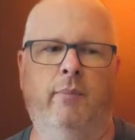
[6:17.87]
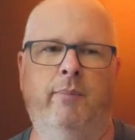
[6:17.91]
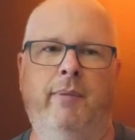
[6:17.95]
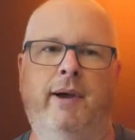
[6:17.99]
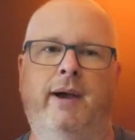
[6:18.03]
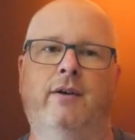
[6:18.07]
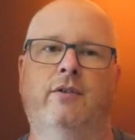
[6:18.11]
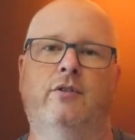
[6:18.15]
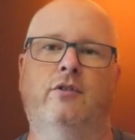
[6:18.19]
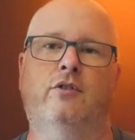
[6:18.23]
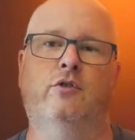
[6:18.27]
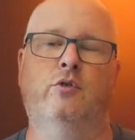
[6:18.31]

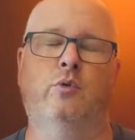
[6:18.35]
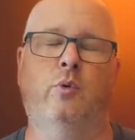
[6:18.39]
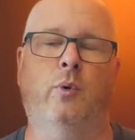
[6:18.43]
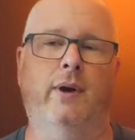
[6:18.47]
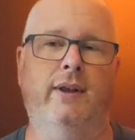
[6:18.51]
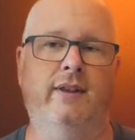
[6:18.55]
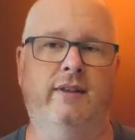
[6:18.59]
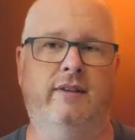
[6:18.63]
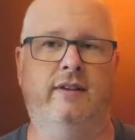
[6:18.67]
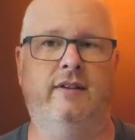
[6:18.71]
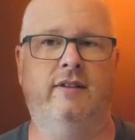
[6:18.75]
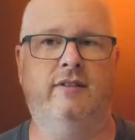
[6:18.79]
about
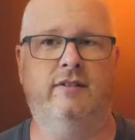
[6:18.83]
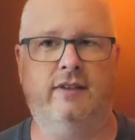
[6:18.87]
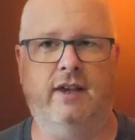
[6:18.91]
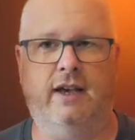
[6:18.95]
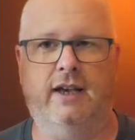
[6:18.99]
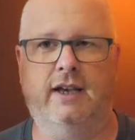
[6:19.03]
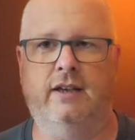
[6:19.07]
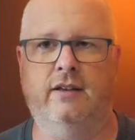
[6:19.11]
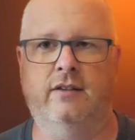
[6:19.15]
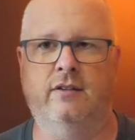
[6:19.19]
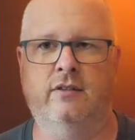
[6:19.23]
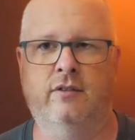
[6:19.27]
20
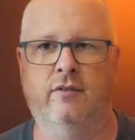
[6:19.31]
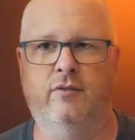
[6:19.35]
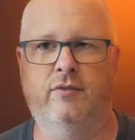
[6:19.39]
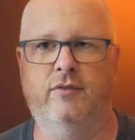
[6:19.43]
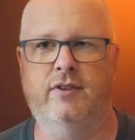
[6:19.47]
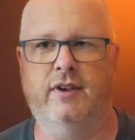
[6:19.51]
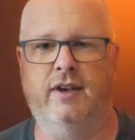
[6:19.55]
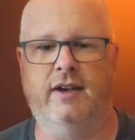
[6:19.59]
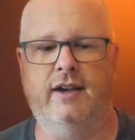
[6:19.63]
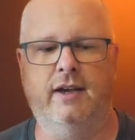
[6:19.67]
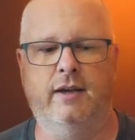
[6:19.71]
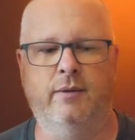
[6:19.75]
seconds of
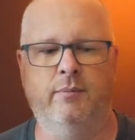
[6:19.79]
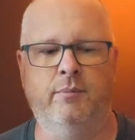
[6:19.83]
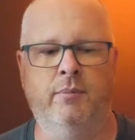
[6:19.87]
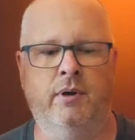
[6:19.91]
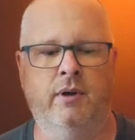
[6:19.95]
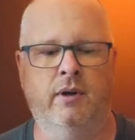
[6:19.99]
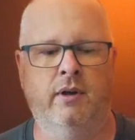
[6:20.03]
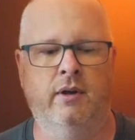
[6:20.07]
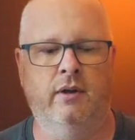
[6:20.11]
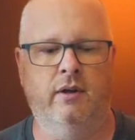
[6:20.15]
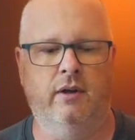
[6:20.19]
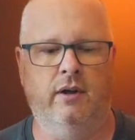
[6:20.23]
time
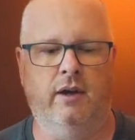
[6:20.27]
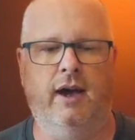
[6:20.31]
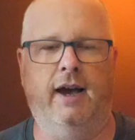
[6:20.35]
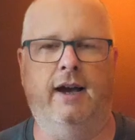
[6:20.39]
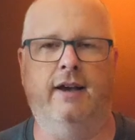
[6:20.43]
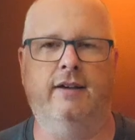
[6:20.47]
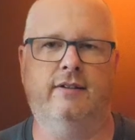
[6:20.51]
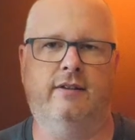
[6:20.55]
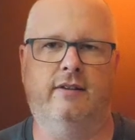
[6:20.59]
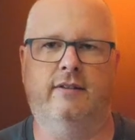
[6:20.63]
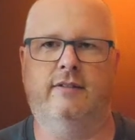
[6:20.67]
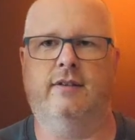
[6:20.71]

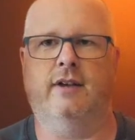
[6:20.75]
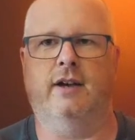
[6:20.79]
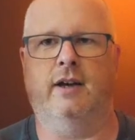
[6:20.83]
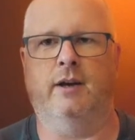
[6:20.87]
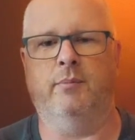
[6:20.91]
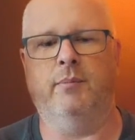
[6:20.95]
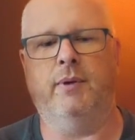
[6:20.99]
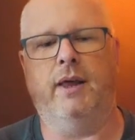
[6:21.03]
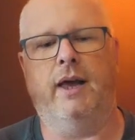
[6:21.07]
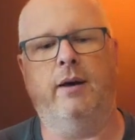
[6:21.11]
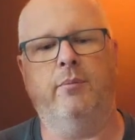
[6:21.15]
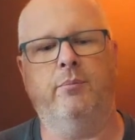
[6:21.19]
as a
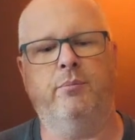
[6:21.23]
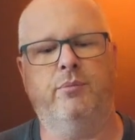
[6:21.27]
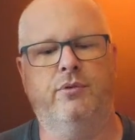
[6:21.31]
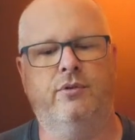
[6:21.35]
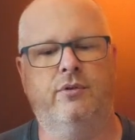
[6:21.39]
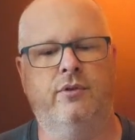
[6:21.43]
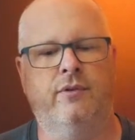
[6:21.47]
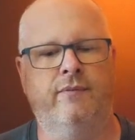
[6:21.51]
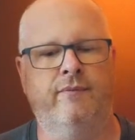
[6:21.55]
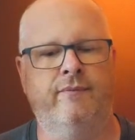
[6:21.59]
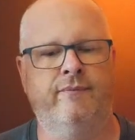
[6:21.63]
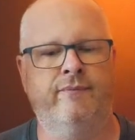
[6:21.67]
time
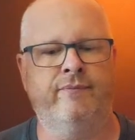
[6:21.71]
lapse.